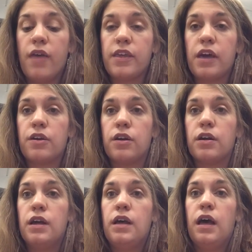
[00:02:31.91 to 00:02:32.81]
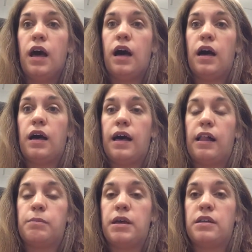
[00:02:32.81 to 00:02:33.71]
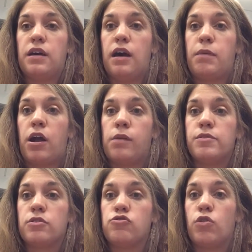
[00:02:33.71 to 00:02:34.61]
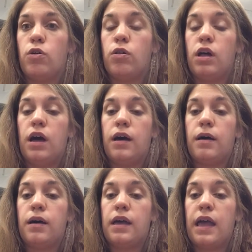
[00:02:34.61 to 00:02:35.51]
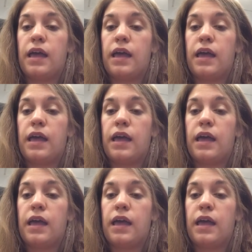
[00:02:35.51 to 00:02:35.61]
On the other uh, element, um, on arms control uh,